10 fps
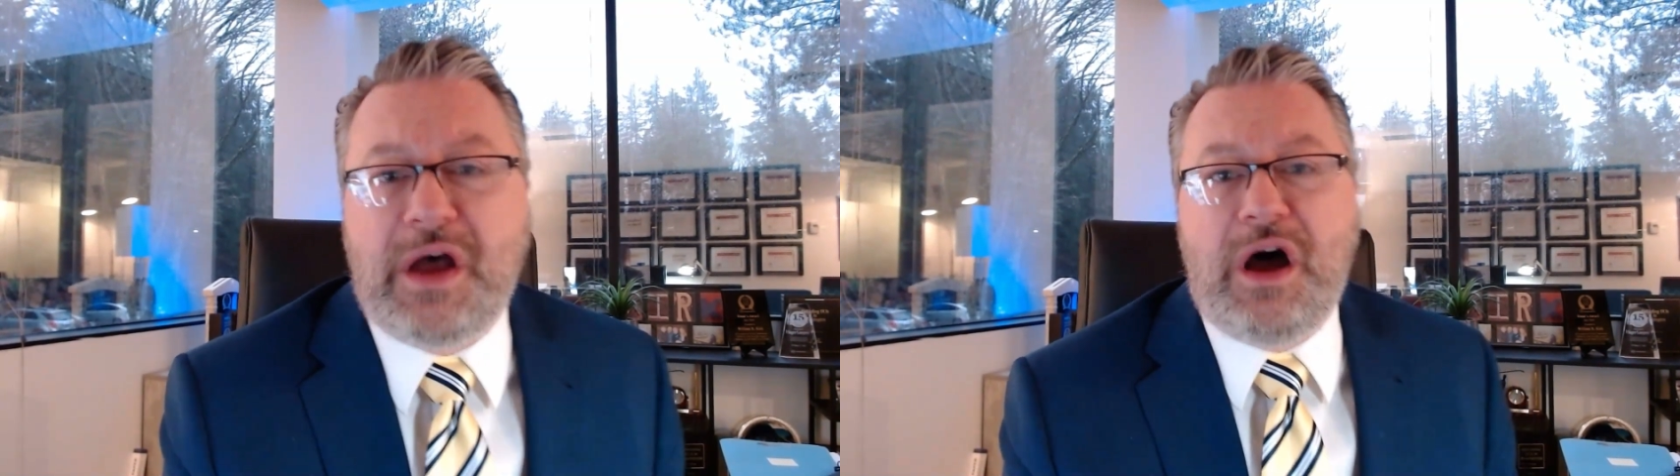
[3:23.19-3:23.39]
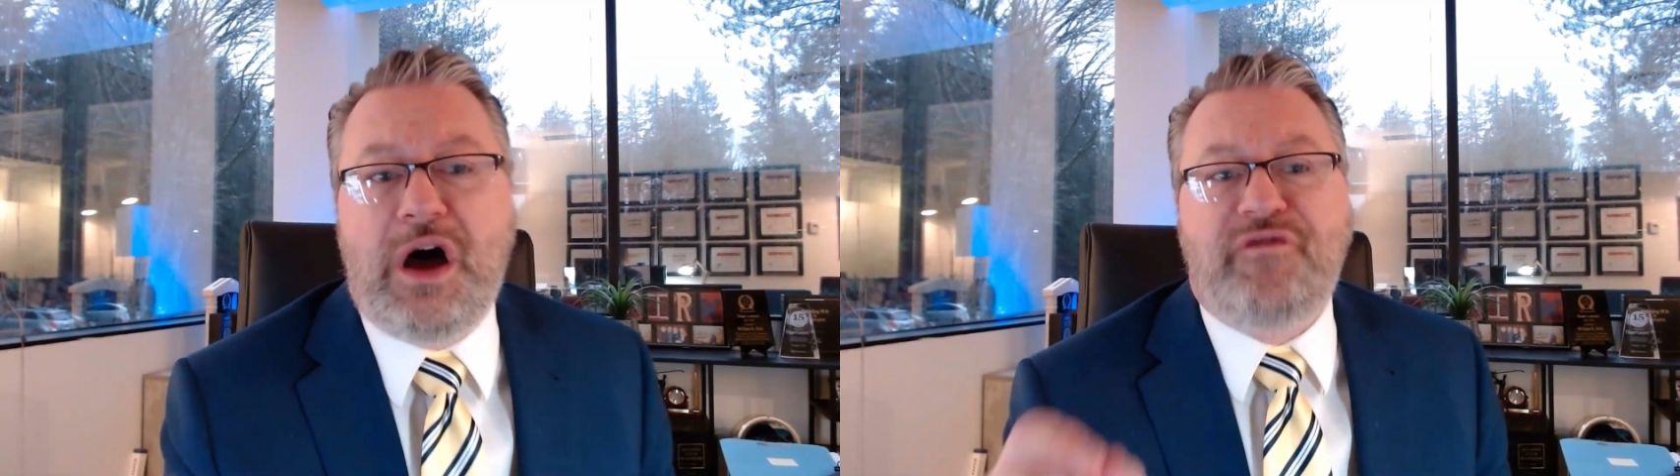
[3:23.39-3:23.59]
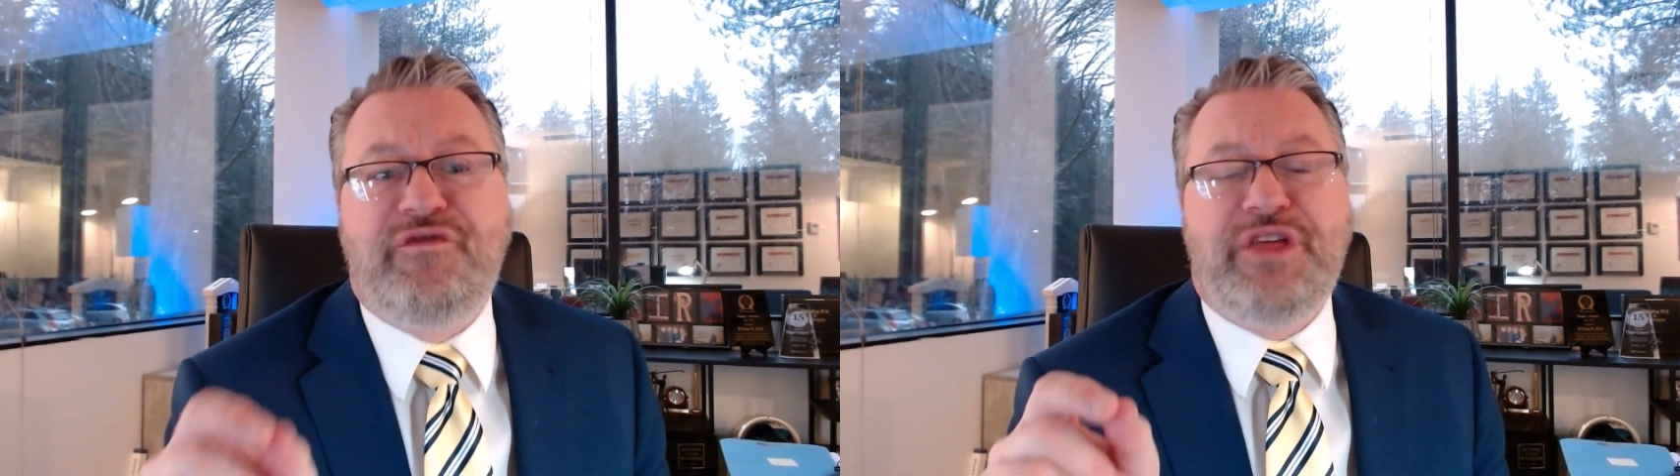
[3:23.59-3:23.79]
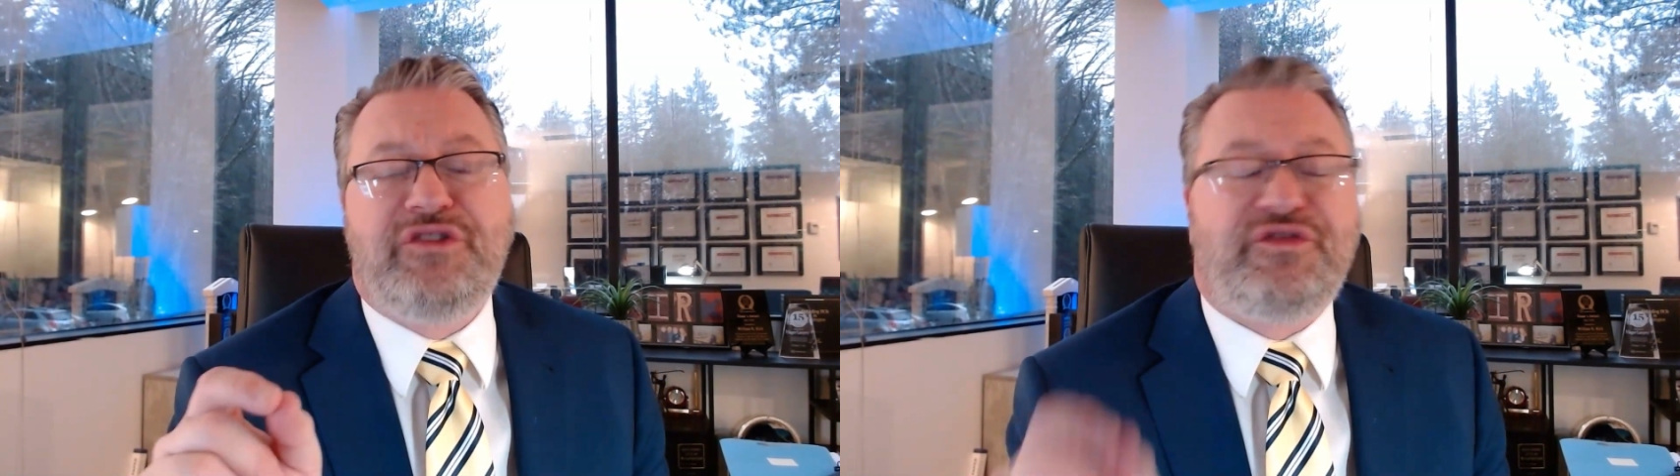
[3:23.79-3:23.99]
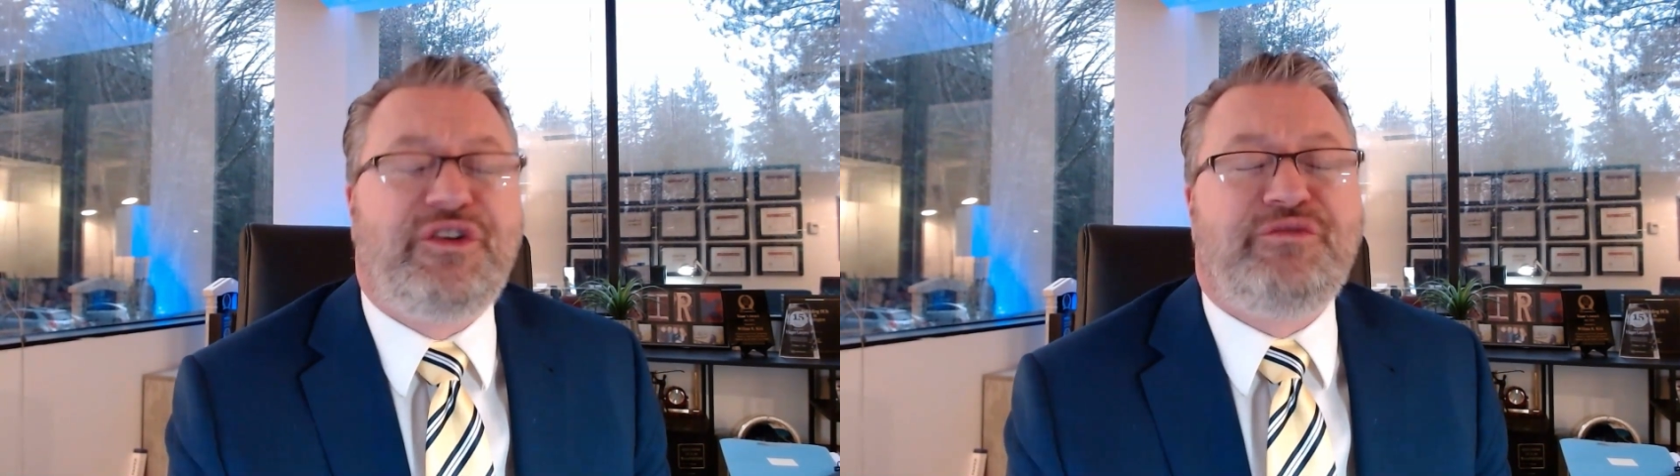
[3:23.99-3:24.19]
of
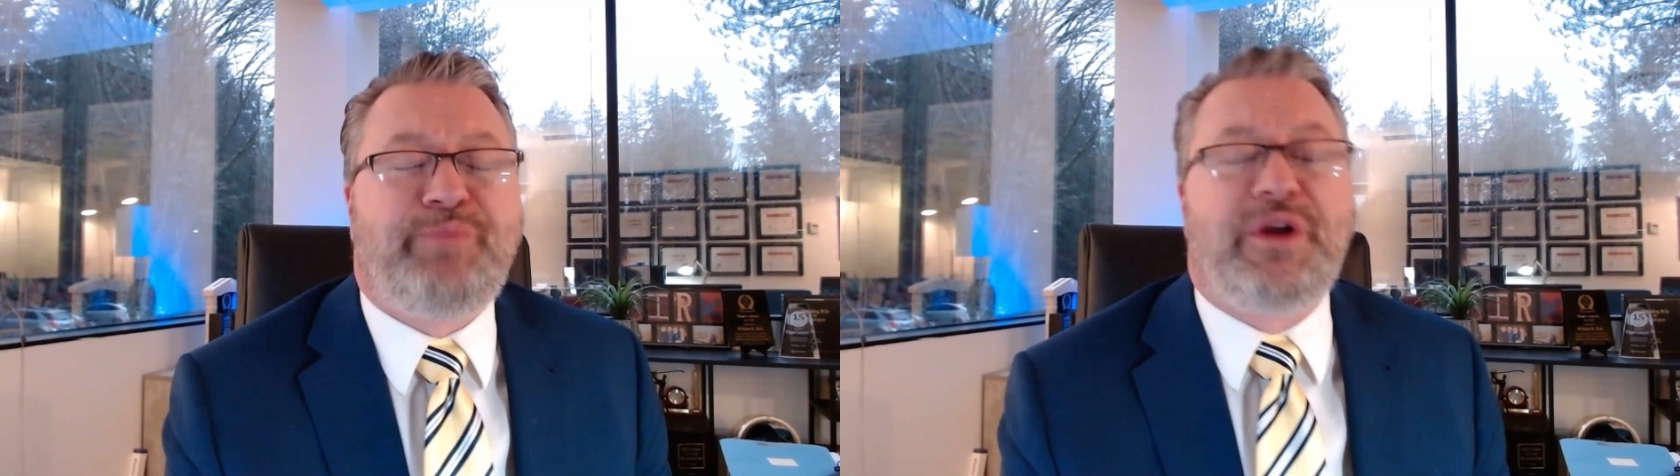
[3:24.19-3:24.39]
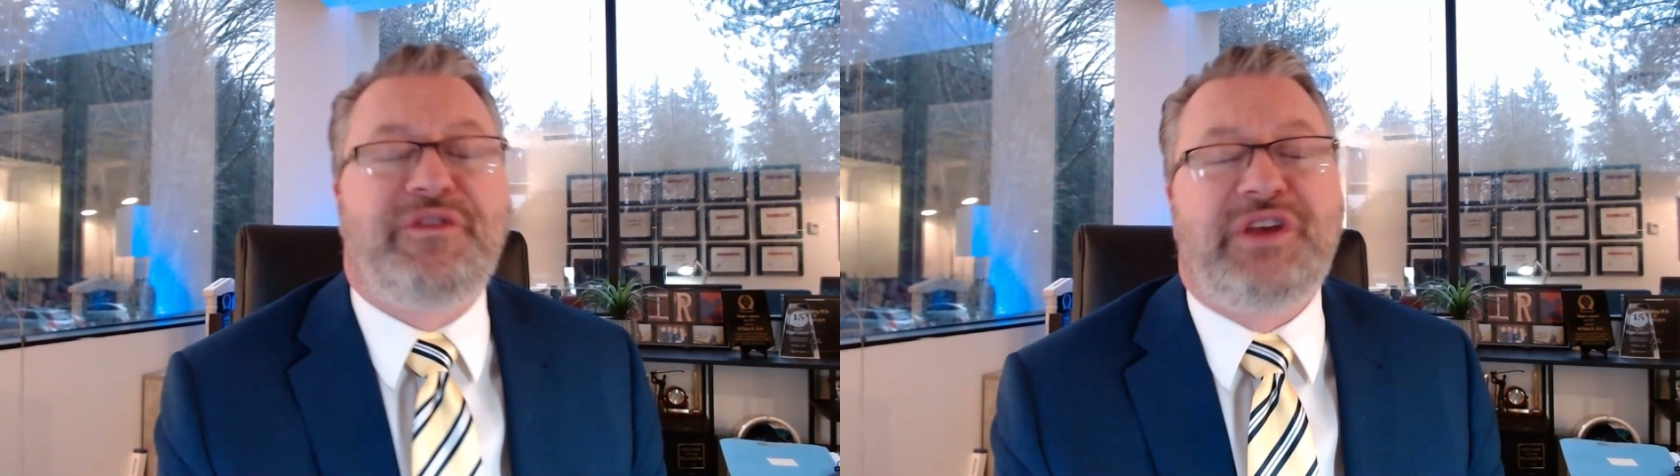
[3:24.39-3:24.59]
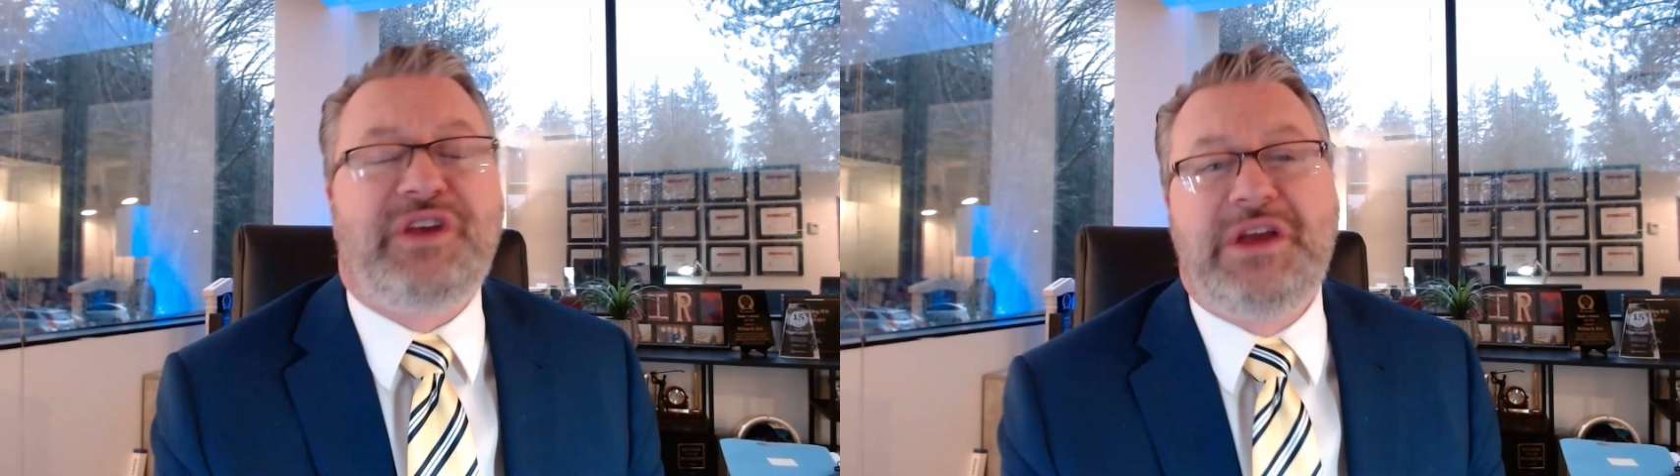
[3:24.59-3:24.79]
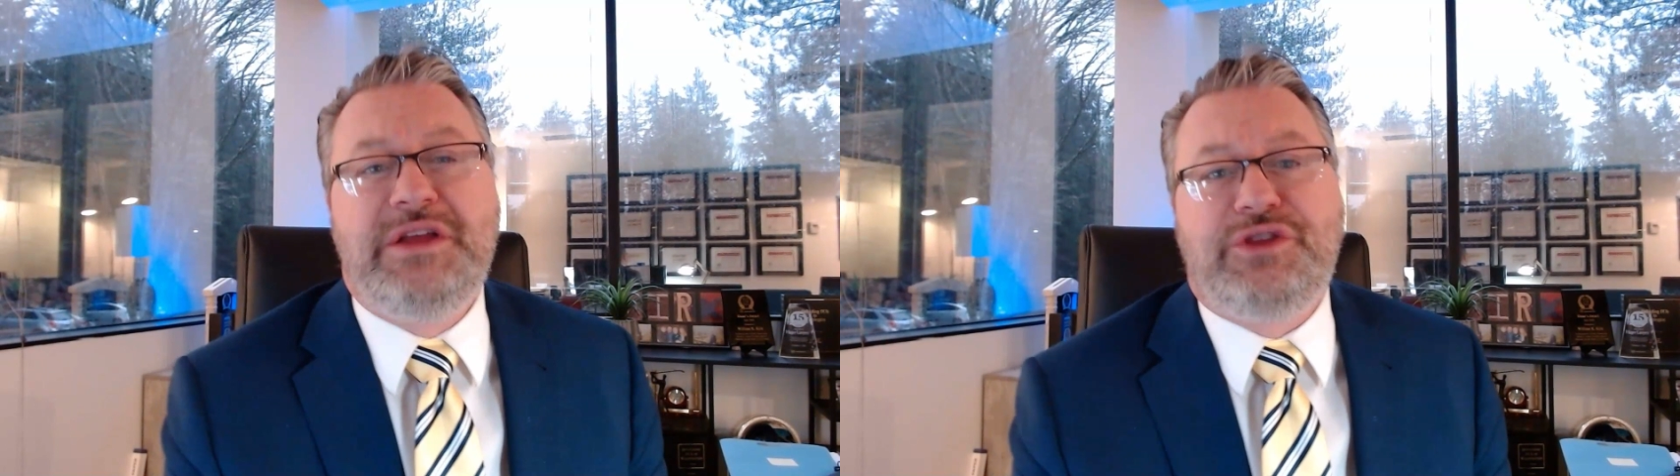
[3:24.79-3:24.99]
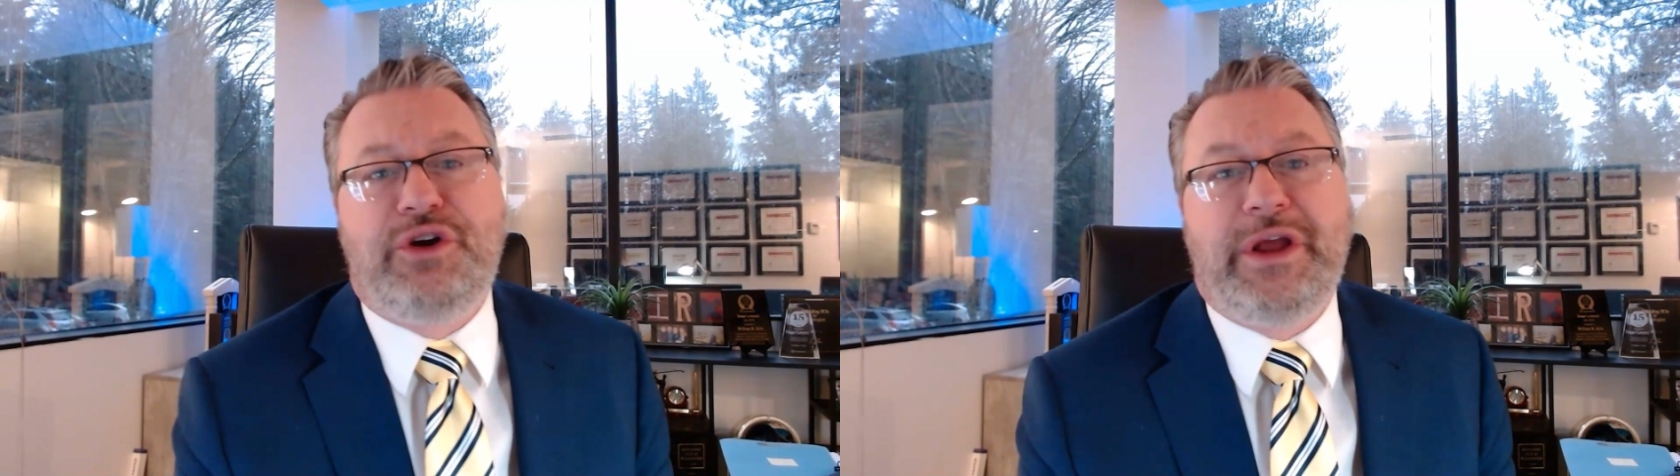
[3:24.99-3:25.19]
this first part of
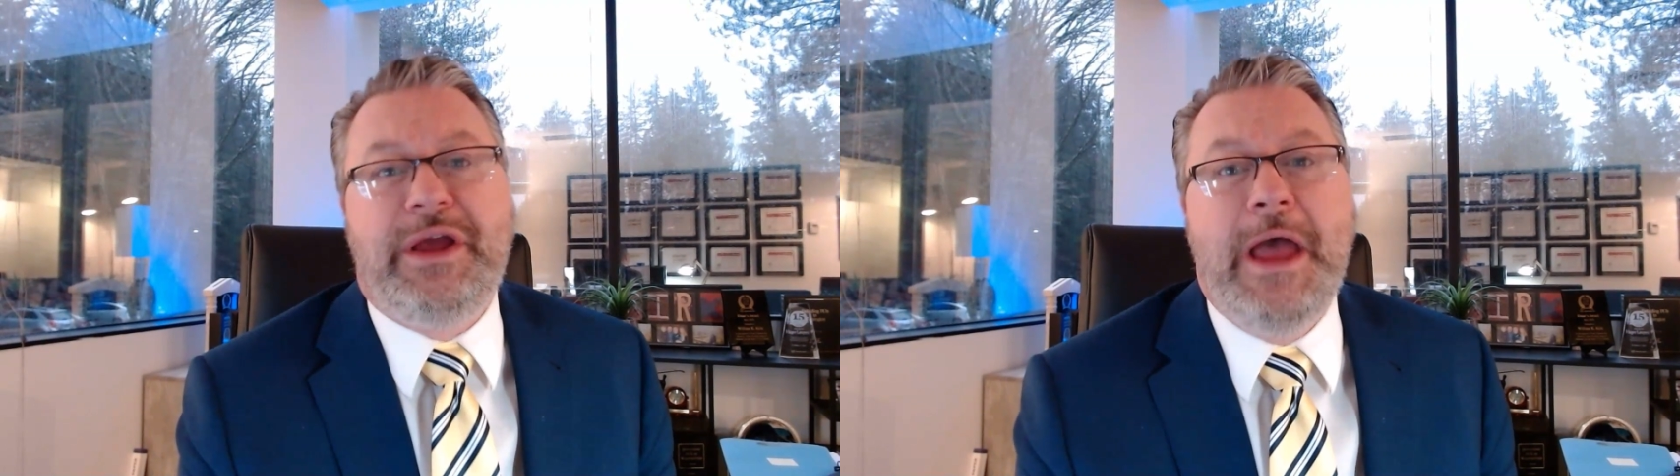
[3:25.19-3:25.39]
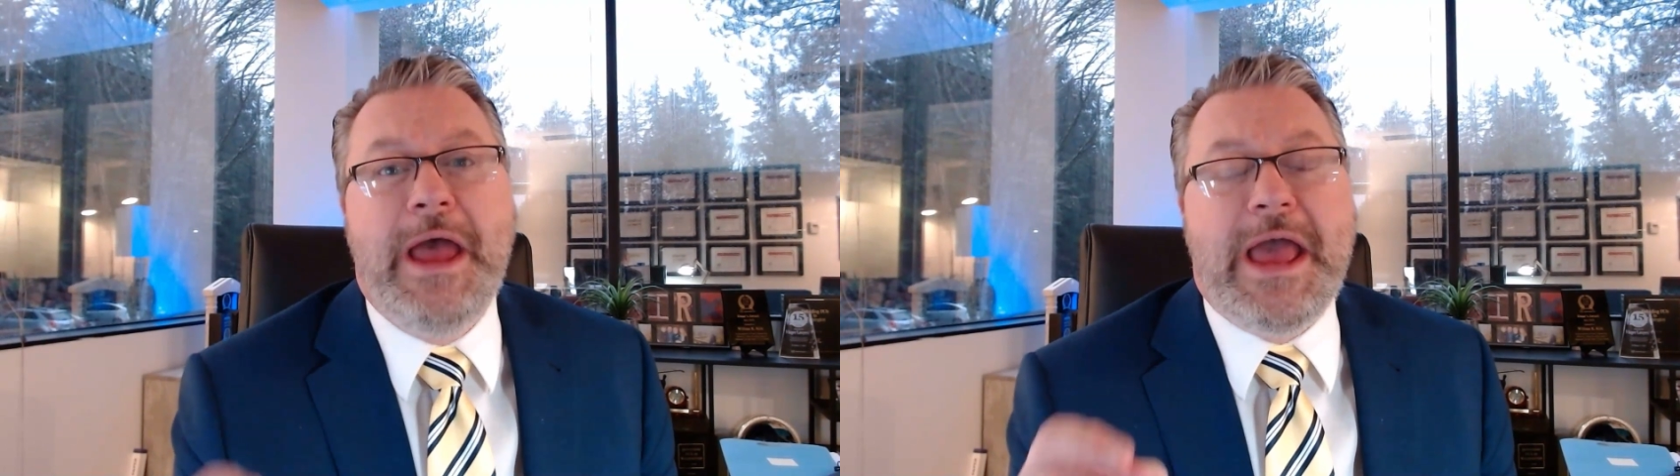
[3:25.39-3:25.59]
1630